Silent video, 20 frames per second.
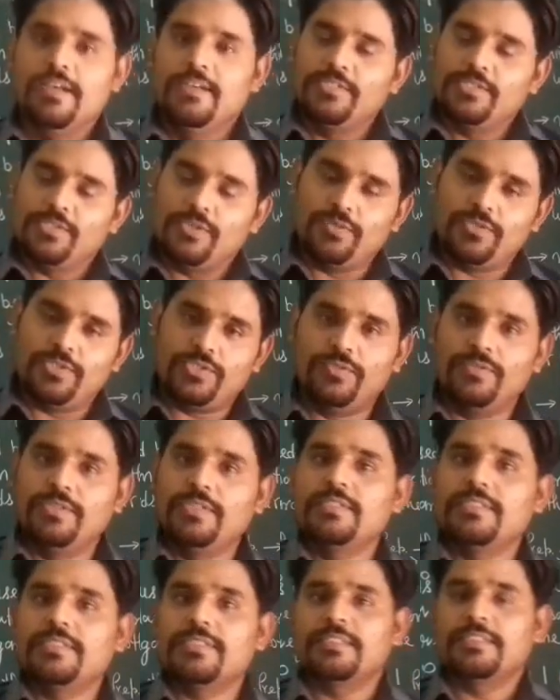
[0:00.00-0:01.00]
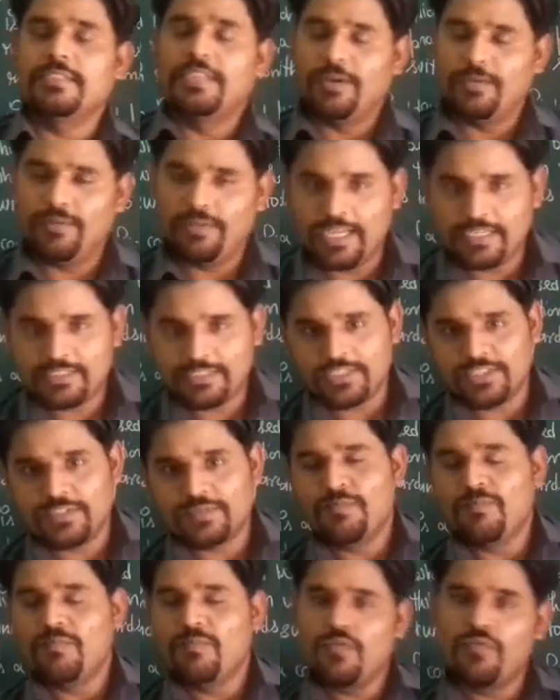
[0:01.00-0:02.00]
So students, now let us
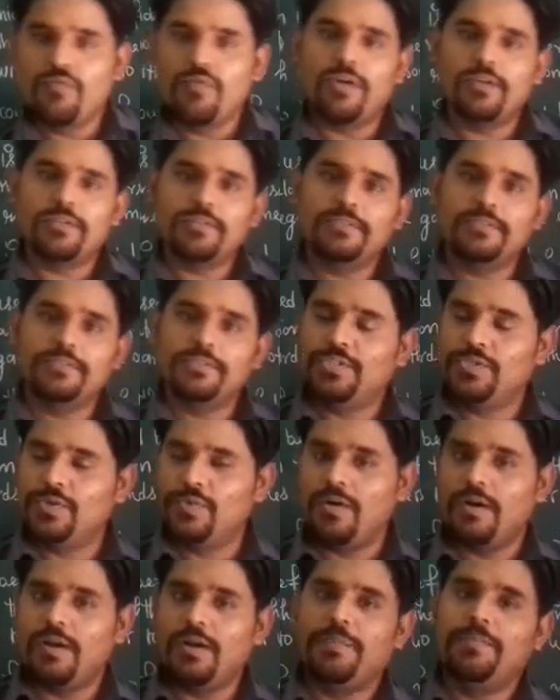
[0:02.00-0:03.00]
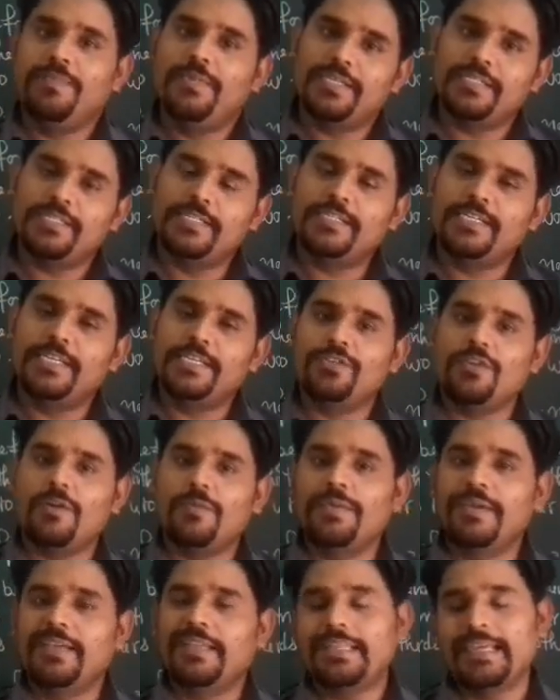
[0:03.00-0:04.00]
move on to our present day
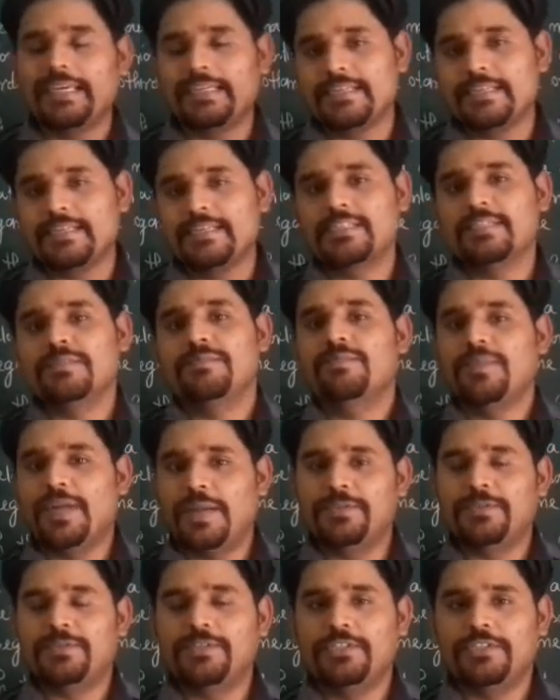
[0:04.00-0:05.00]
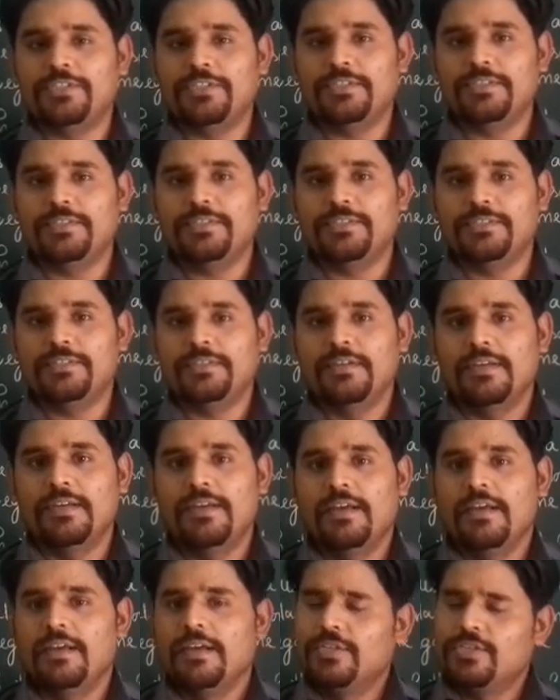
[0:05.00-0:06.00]
topic, that is prepositions.
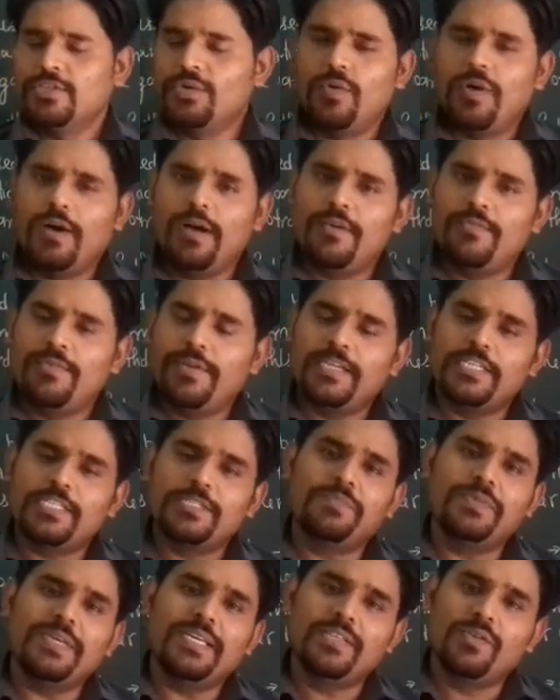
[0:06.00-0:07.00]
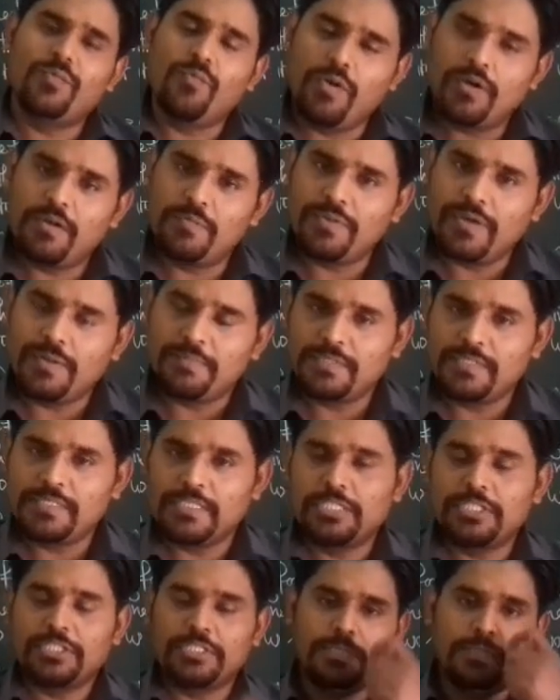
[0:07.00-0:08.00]
So when I speak the word
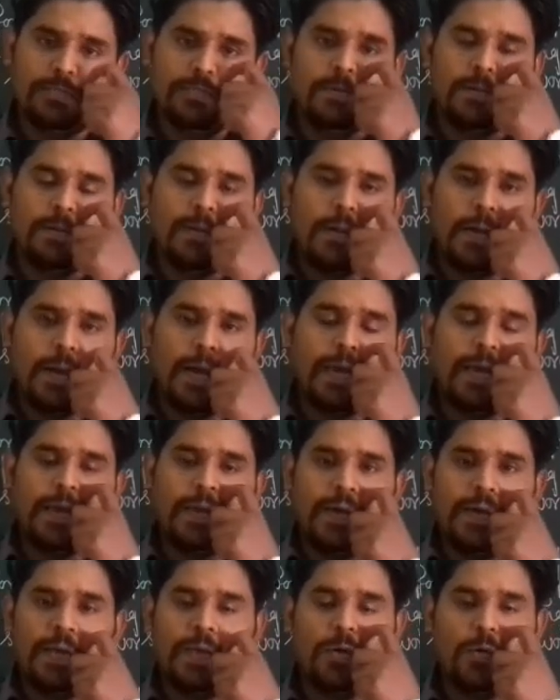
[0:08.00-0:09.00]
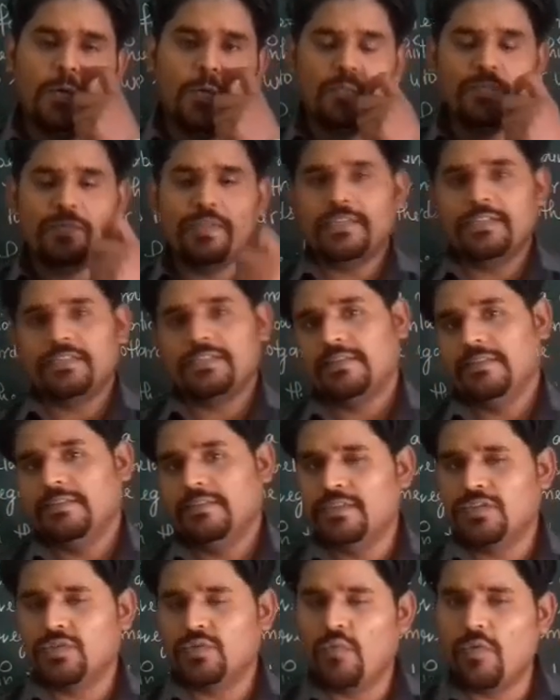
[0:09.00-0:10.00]
preposition, I hope that
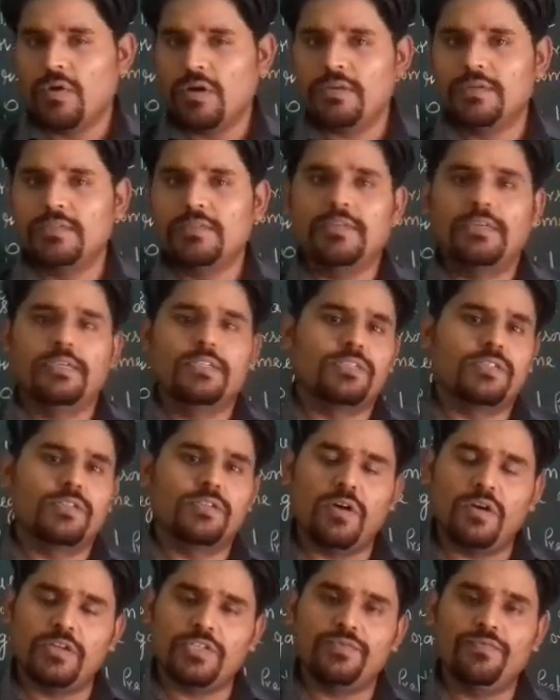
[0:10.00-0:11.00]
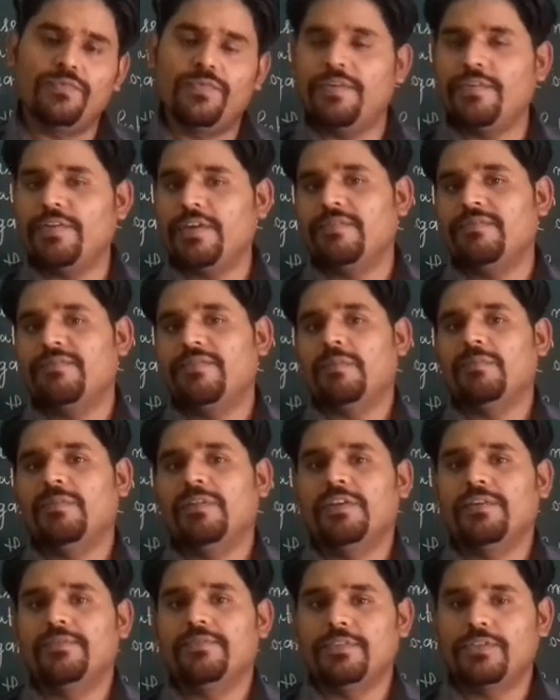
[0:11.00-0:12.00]
this word is not very
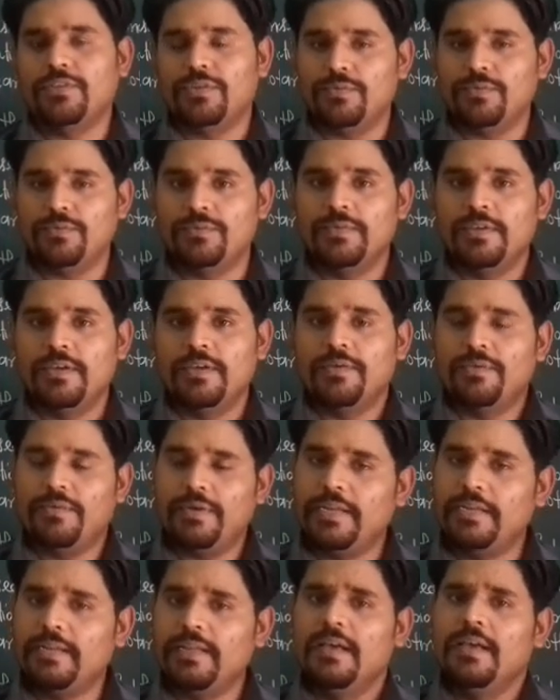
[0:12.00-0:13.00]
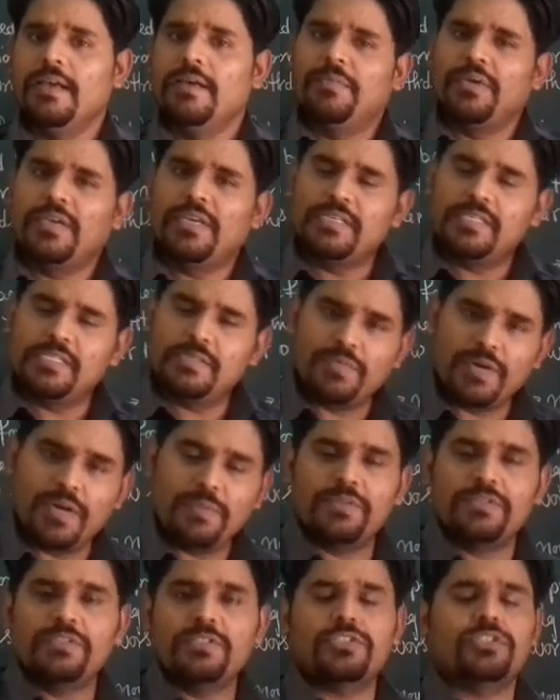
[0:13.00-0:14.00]
unfamiliar with you, right? Because
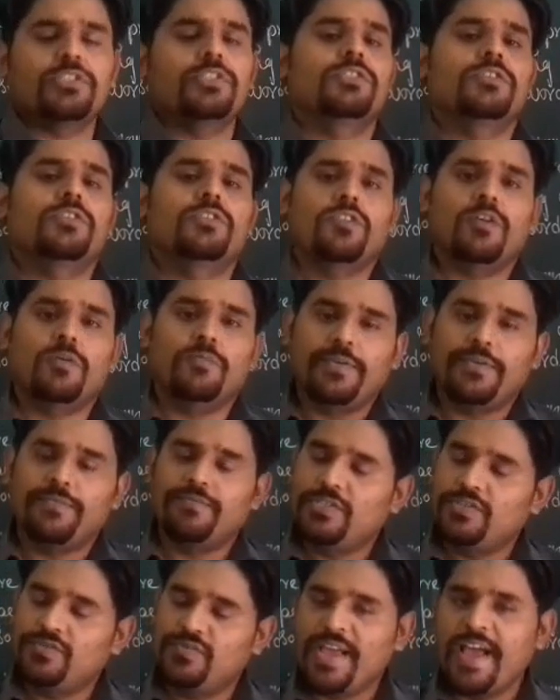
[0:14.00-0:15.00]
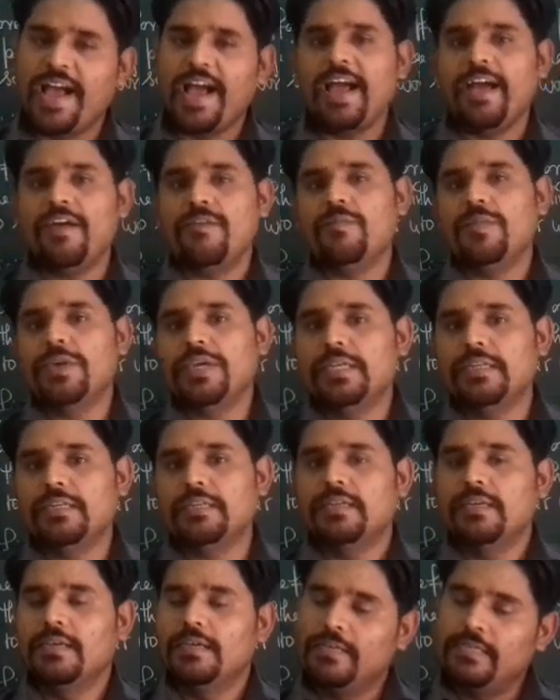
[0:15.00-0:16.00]
preposition is a topic which we have been
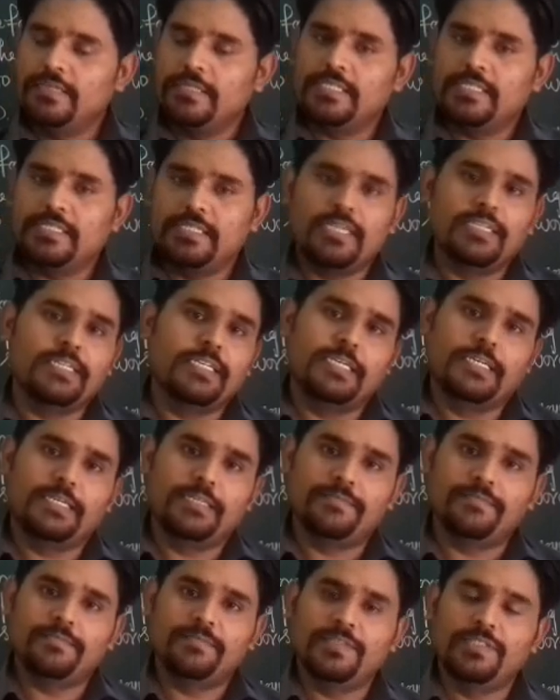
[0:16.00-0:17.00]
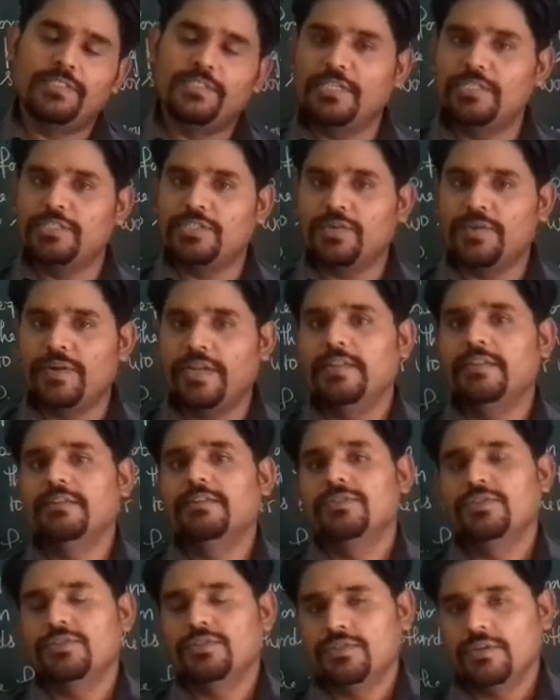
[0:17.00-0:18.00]
studying since grade
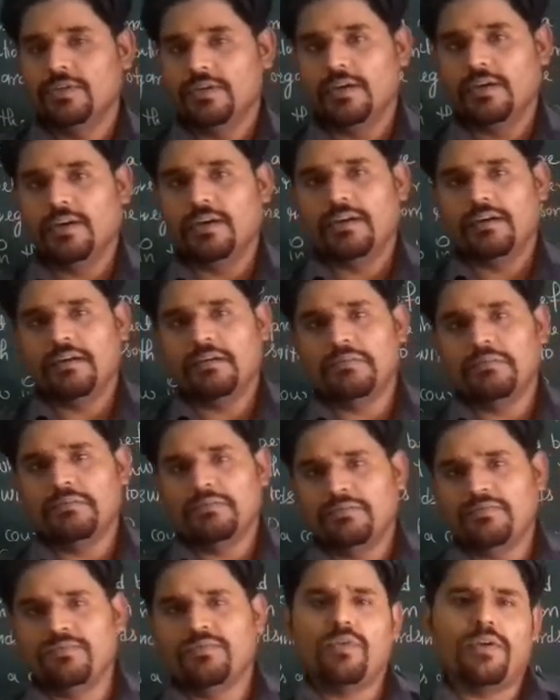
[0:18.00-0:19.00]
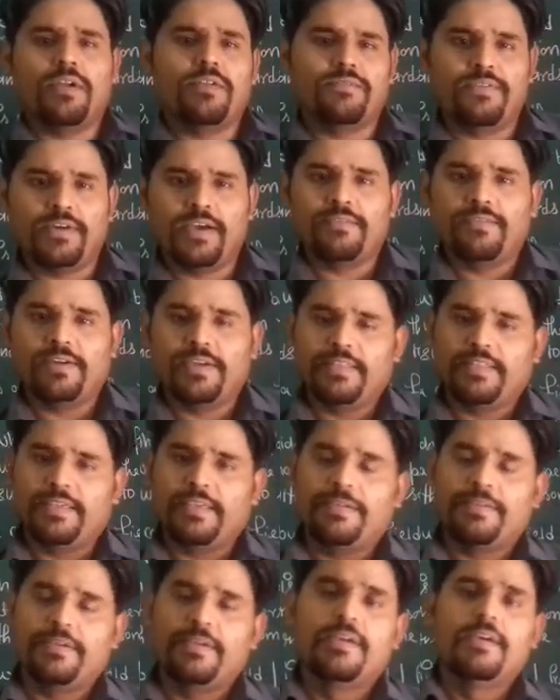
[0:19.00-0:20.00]
4 and 5, I think,
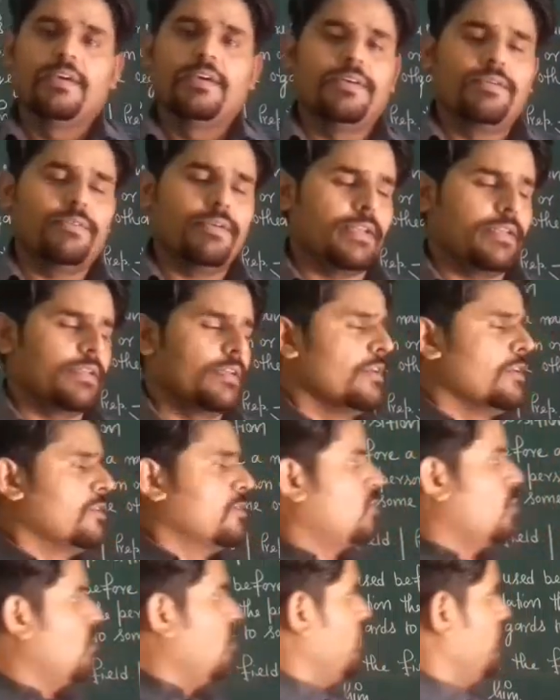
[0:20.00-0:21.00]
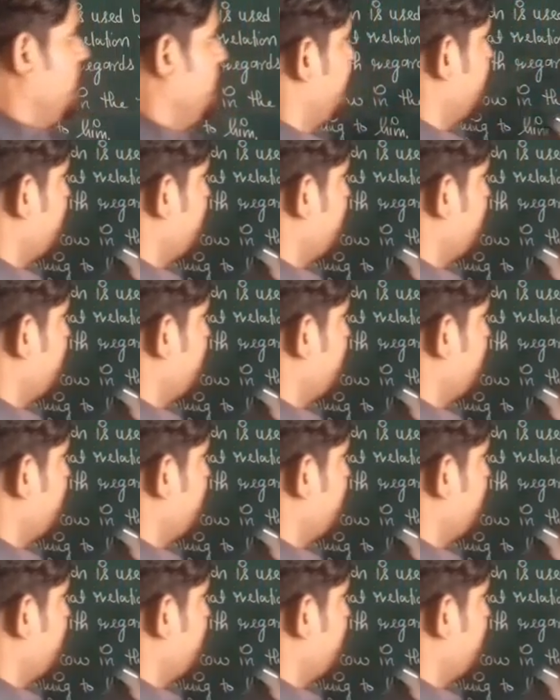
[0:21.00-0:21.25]
right? So